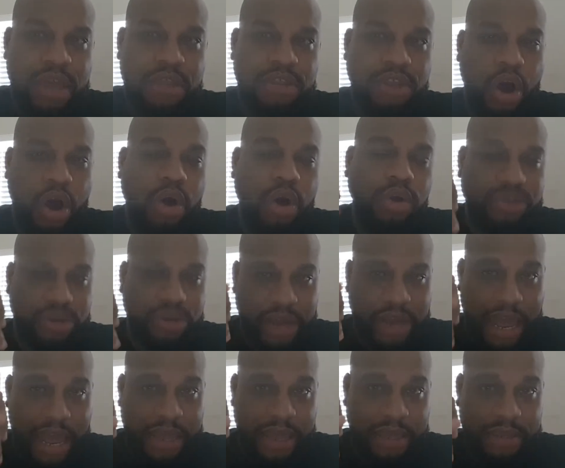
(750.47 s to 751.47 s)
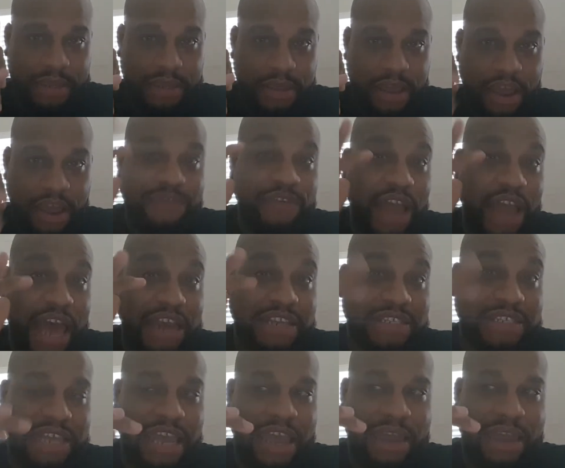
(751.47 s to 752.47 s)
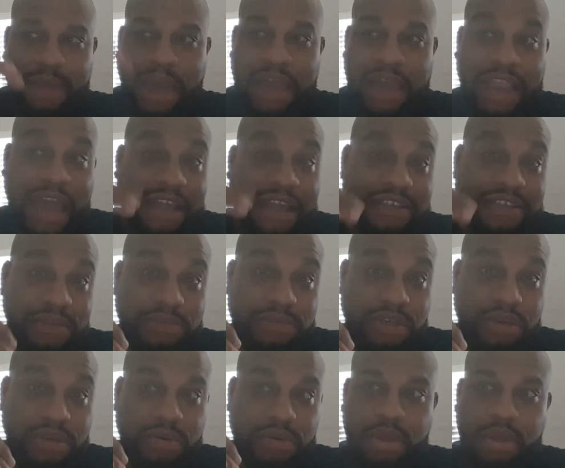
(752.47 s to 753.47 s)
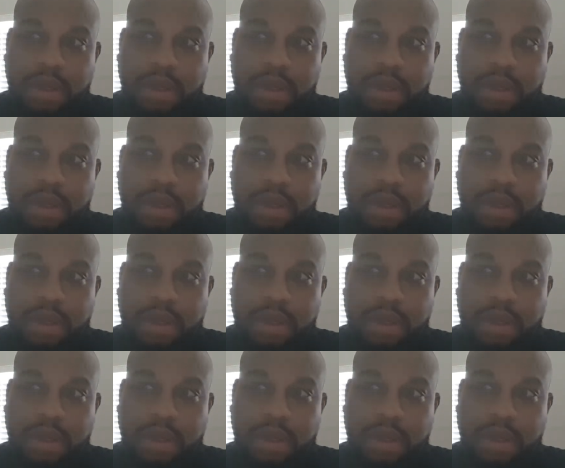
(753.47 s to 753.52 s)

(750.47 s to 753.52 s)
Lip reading: The older guy. I forgot his name. I liked him too.